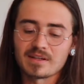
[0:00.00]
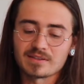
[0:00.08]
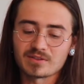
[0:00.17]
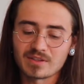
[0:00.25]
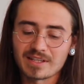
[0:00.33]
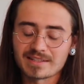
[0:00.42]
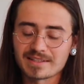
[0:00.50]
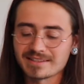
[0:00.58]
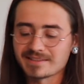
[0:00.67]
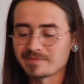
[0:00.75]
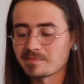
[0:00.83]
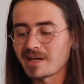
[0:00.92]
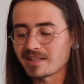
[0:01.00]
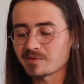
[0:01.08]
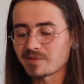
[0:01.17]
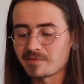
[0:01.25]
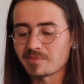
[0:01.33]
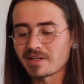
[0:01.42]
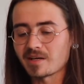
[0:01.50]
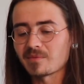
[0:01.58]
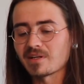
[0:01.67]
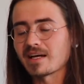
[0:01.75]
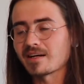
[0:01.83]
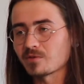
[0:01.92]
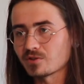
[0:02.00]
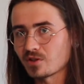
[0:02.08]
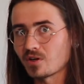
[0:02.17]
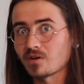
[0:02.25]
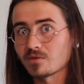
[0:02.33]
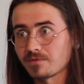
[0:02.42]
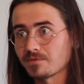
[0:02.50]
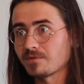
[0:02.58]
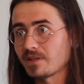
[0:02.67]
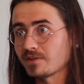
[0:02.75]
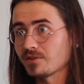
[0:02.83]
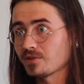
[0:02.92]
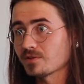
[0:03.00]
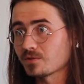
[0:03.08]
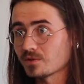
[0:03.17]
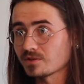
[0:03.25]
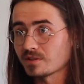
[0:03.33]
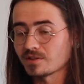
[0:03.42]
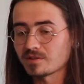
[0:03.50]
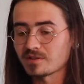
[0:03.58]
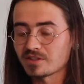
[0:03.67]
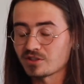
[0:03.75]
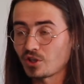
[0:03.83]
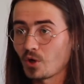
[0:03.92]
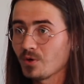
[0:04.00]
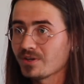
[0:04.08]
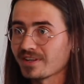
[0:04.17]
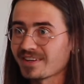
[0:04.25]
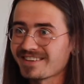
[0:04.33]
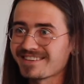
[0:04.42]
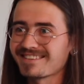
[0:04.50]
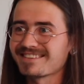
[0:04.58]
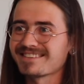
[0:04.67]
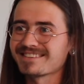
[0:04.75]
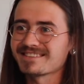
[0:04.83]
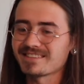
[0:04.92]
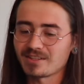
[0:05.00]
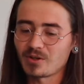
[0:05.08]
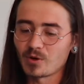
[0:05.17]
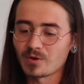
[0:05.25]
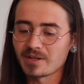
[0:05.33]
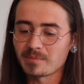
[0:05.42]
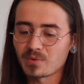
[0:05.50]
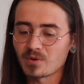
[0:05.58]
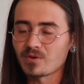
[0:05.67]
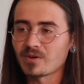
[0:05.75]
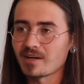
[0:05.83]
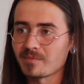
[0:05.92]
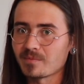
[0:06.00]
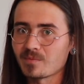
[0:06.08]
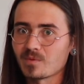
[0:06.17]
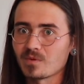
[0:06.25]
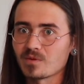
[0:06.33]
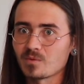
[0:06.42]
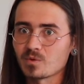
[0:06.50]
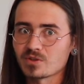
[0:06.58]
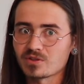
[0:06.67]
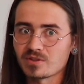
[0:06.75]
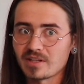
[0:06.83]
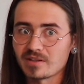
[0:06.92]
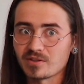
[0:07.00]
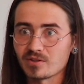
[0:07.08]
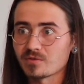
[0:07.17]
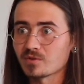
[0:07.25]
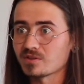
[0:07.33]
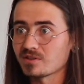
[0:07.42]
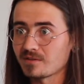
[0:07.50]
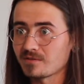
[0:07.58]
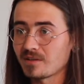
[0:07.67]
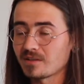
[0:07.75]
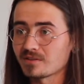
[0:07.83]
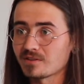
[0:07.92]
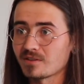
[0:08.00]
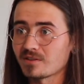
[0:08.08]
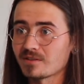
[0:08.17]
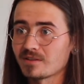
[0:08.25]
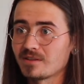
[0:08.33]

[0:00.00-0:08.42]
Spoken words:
So then doesn't math then become the language of then the universe? It's the coding. It's the coding program on which then the universe is then founded on.